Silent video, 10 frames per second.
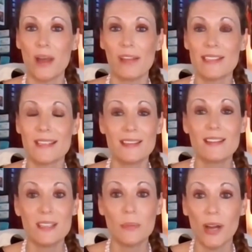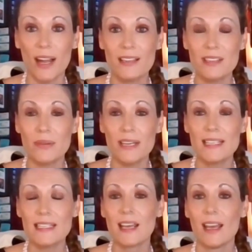while this isn't a surprise to
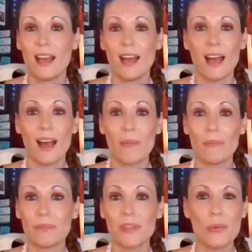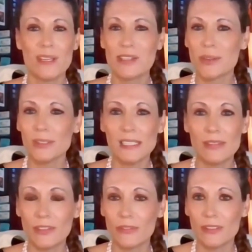us, um, you know, we
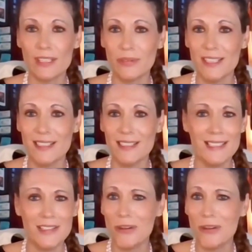certainly feel for these residents.